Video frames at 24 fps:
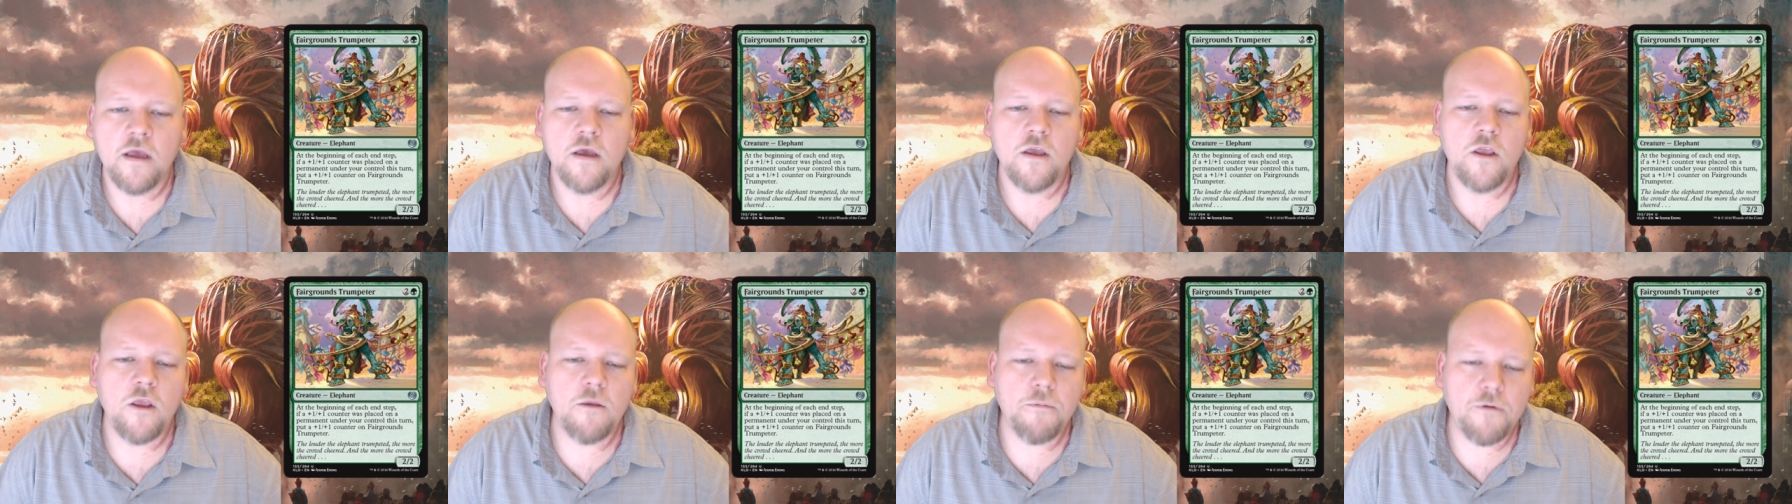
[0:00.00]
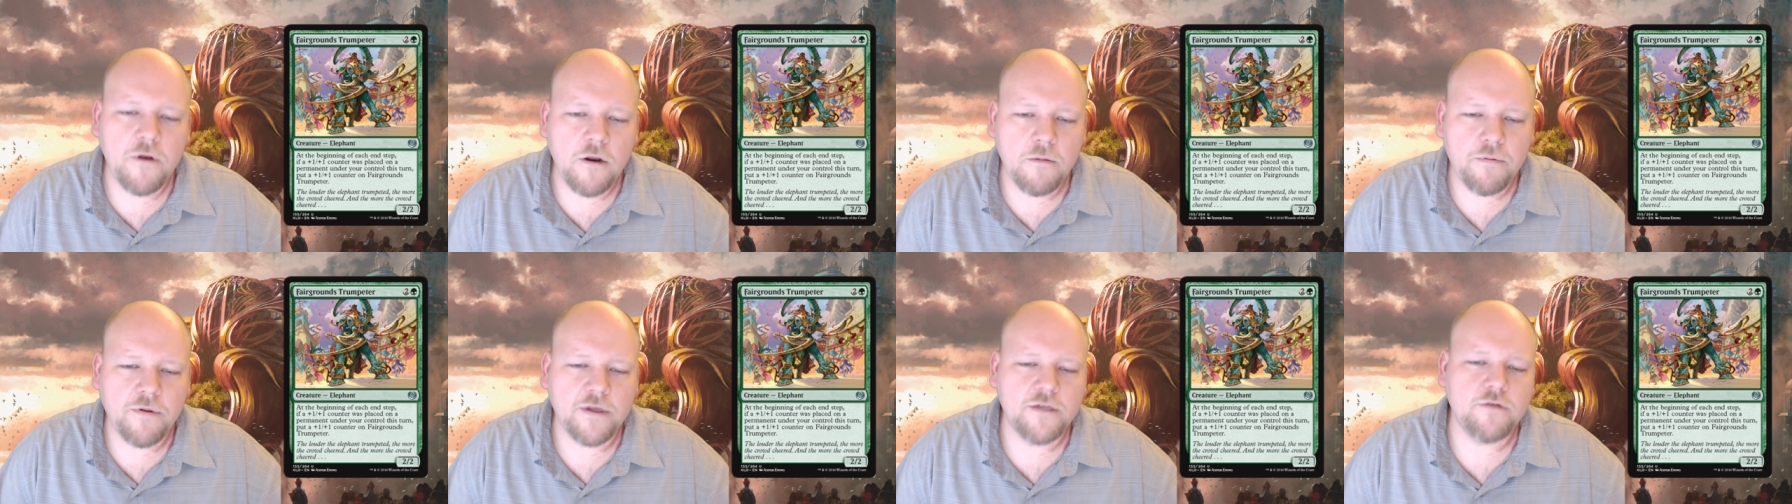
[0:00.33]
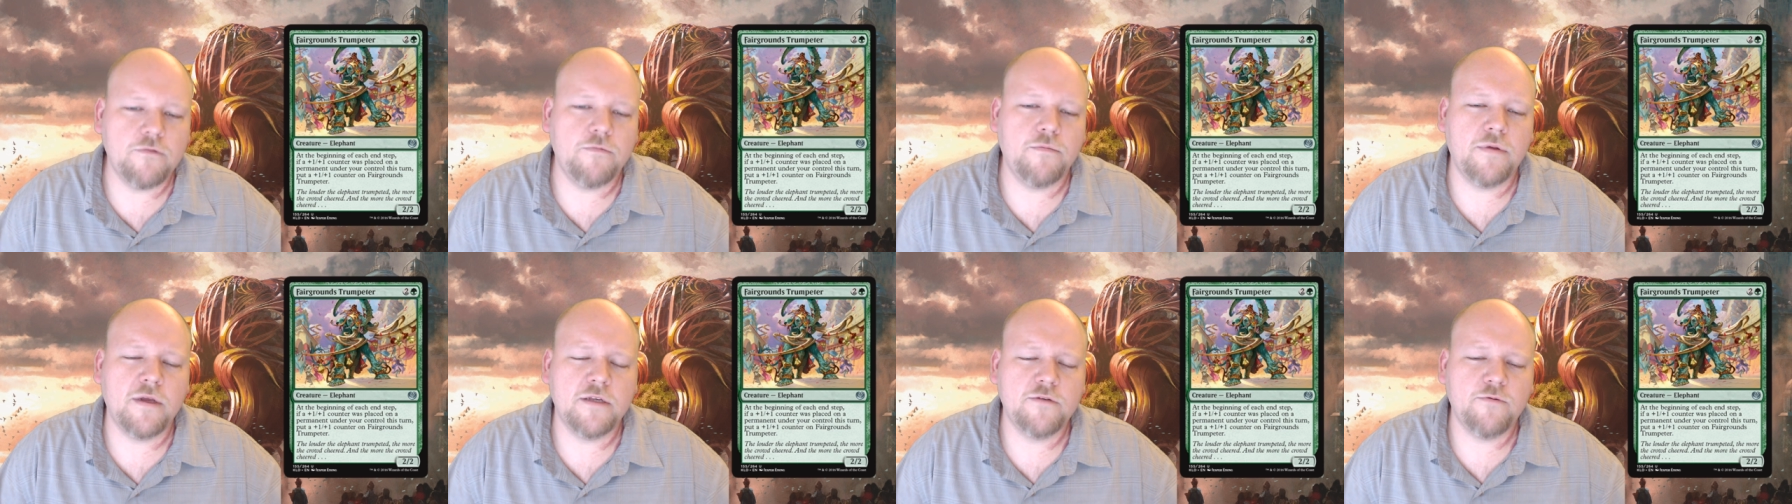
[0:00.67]
you put a plus
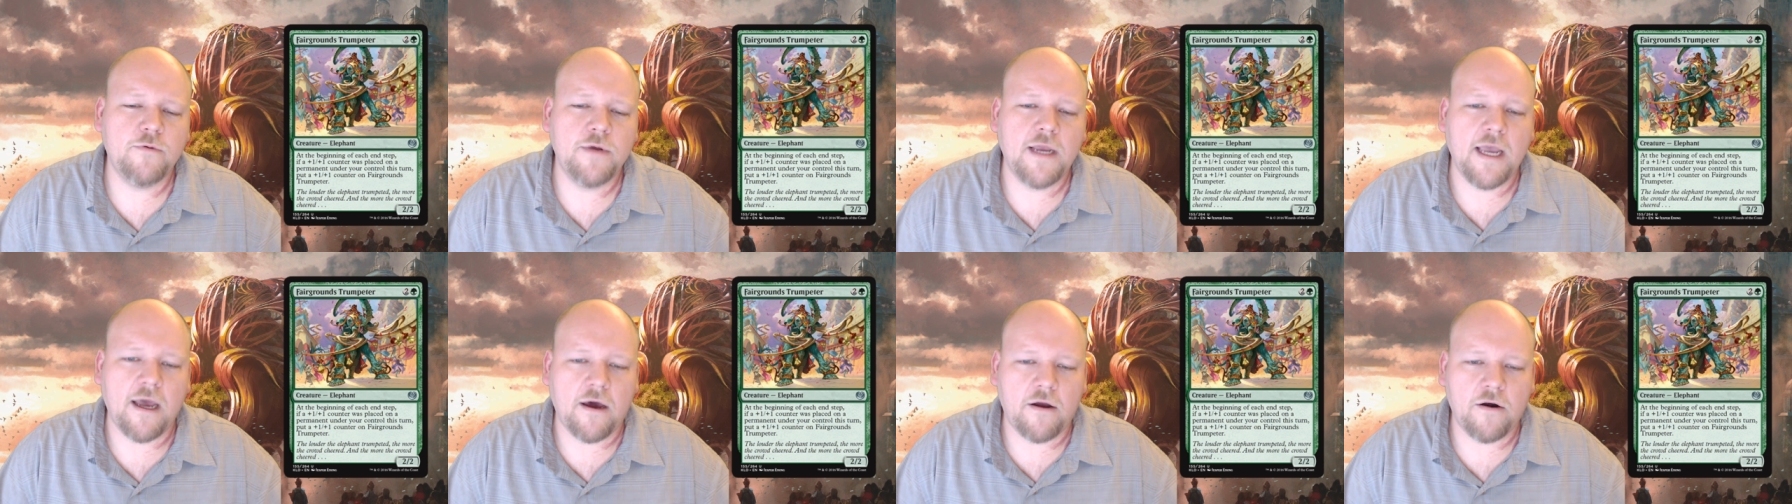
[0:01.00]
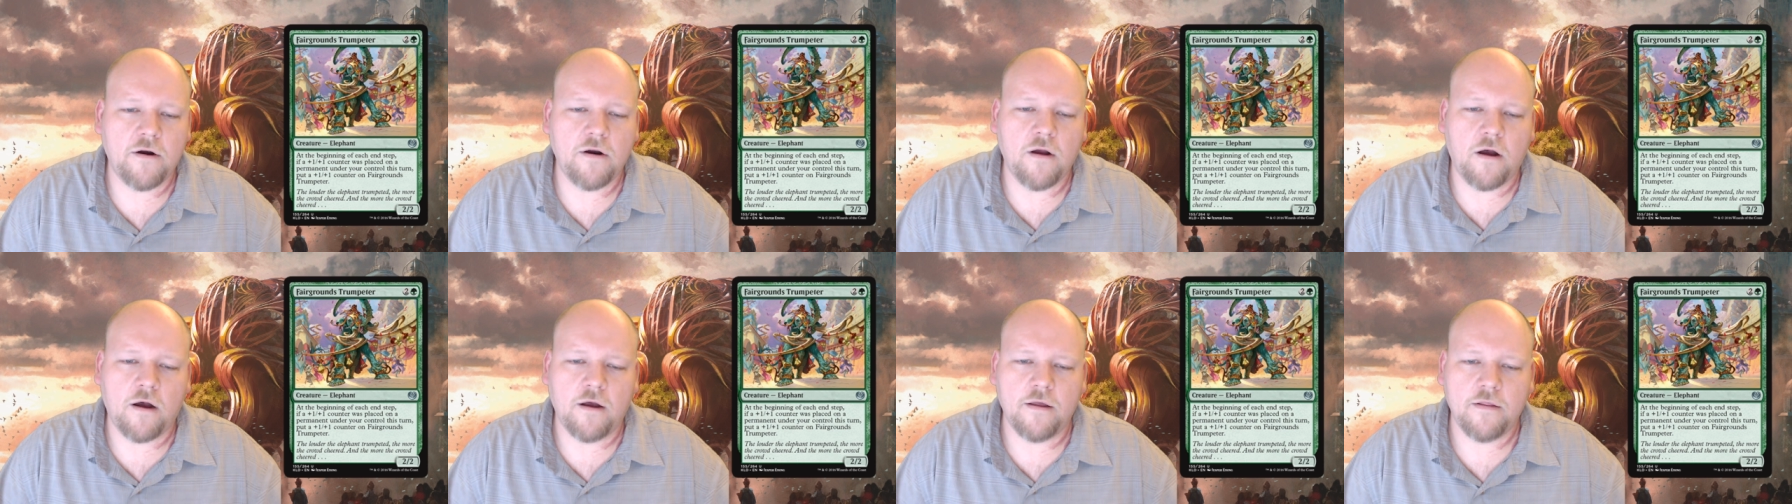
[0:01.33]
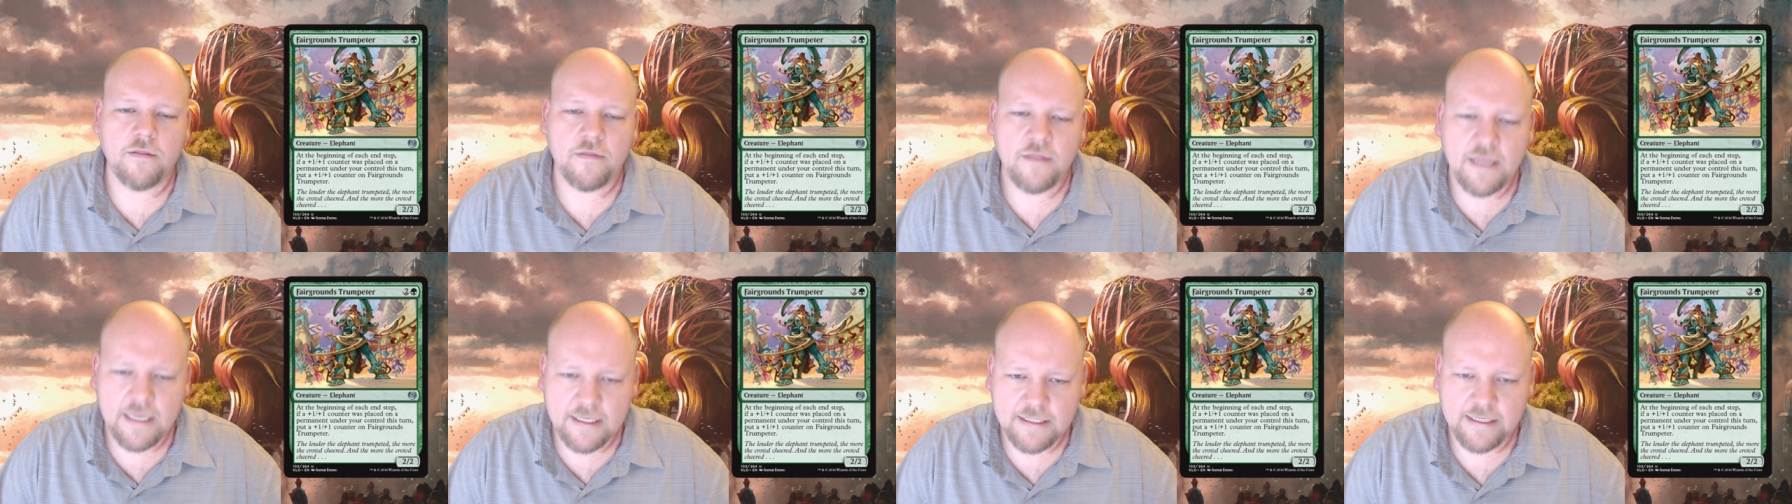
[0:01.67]
1 plus 1 counter
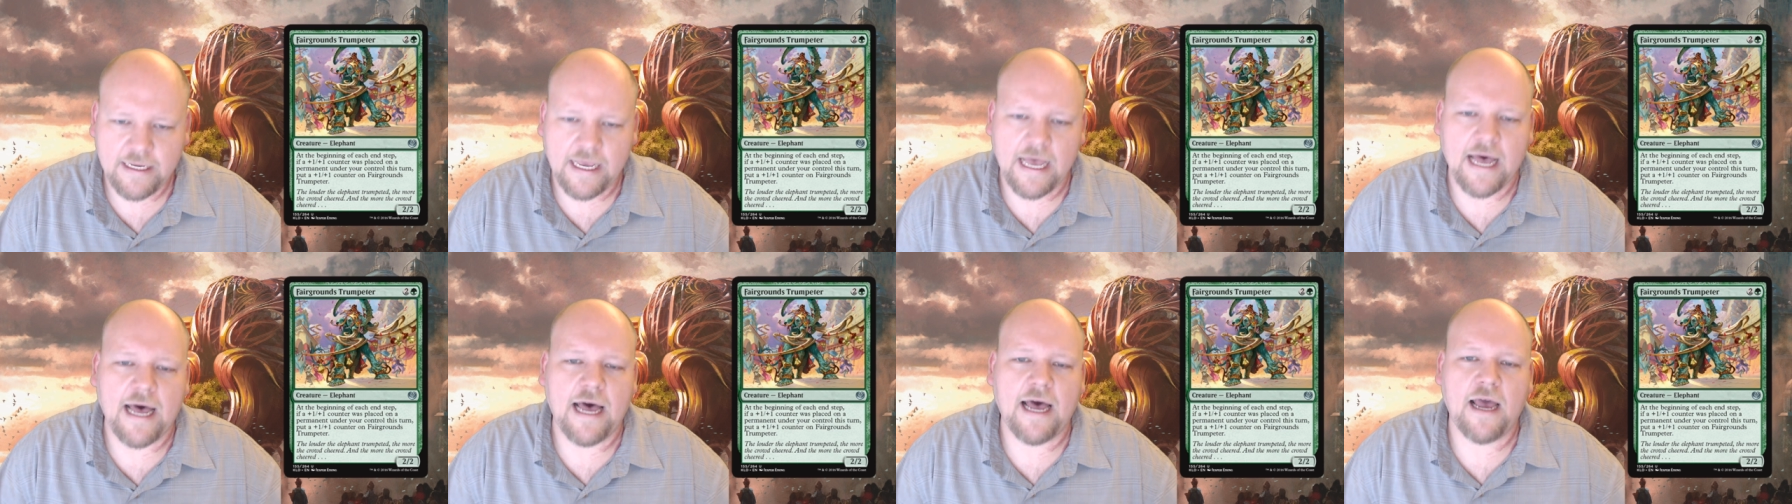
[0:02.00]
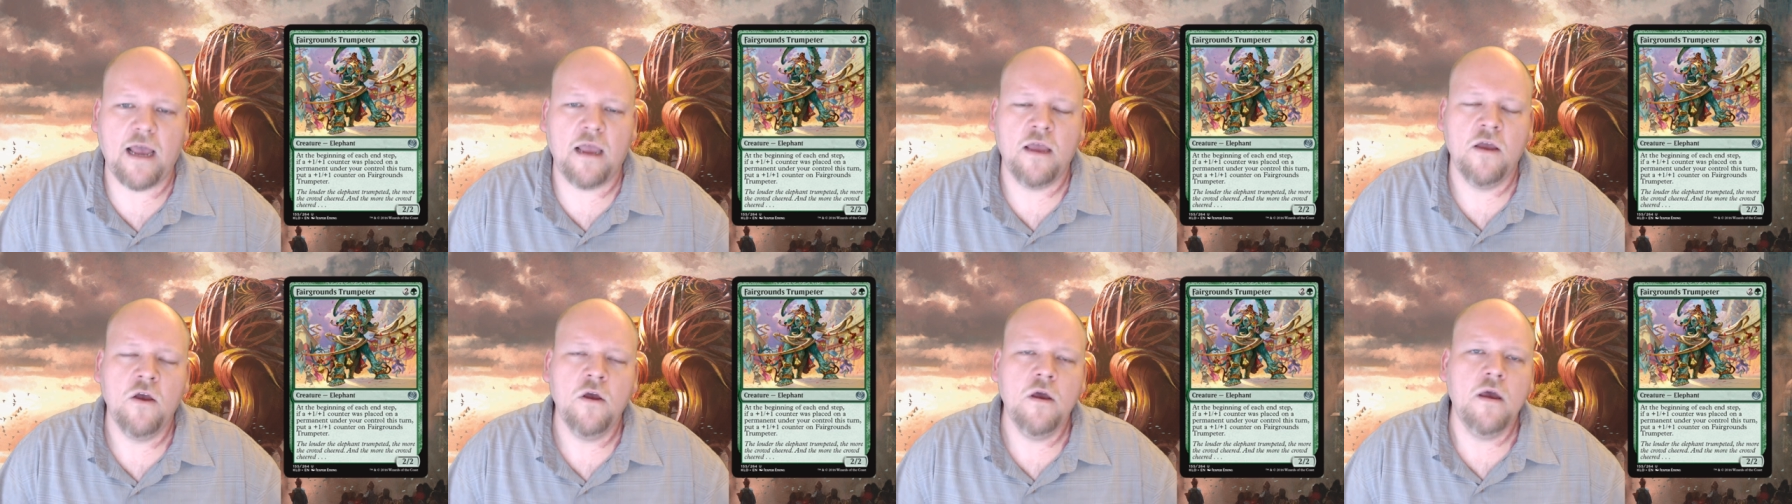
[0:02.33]
on this guy.